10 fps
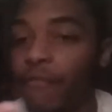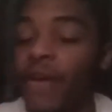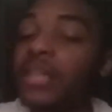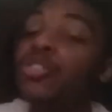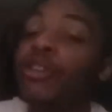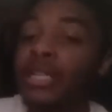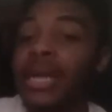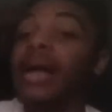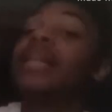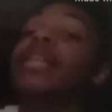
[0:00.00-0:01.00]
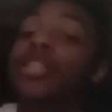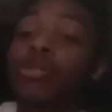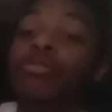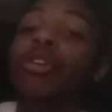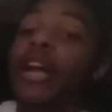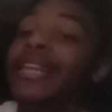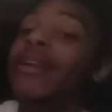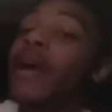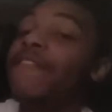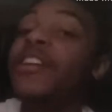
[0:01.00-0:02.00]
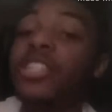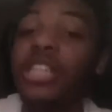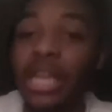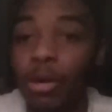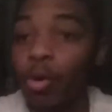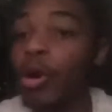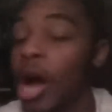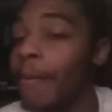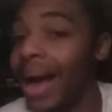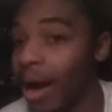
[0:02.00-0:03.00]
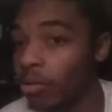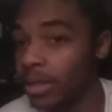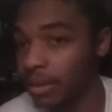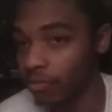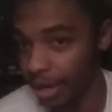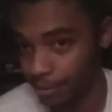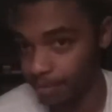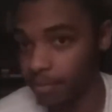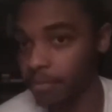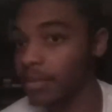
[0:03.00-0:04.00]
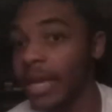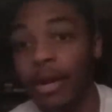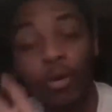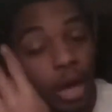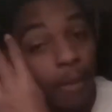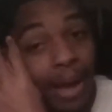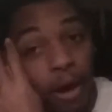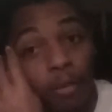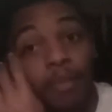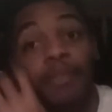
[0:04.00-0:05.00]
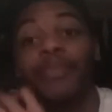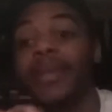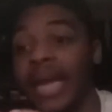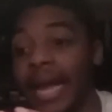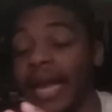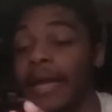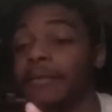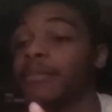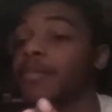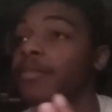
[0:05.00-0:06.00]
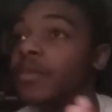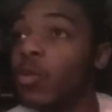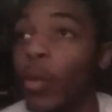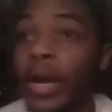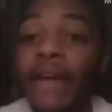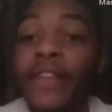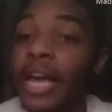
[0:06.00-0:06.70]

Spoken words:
fester inside of the user, and then eventually it'll come out, right? It'll come out, and whatever